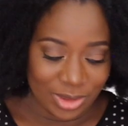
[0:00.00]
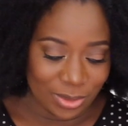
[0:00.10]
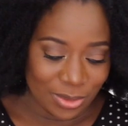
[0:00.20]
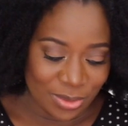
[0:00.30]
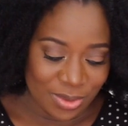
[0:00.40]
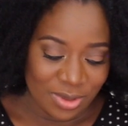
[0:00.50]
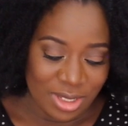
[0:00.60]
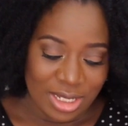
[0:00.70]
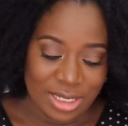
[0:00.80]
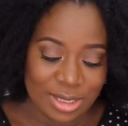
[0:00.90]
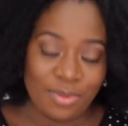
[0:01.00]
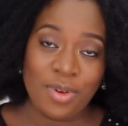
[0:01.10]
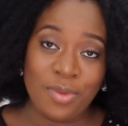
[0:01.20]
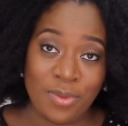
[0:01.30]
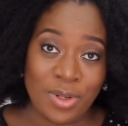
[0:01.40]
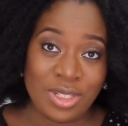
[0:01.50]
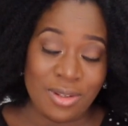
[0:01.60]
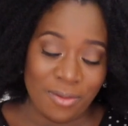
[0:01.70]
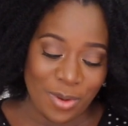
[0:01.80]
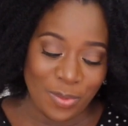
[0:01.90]
So It's different for
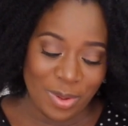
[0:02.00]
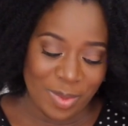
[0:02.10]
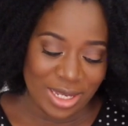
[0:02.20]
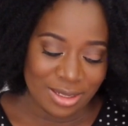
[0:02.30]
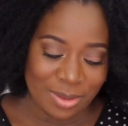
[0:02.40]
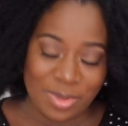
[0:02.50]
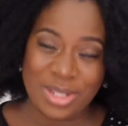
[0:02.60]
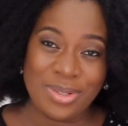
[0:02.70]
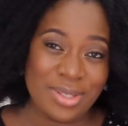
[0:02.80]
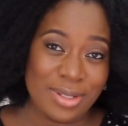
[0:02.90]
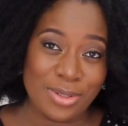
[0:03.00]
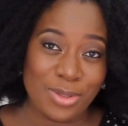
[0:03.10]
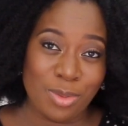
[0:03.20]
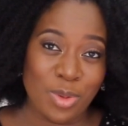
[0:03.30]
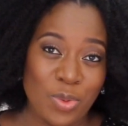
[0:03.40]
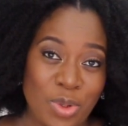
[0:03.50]
different women, but I don't think you should be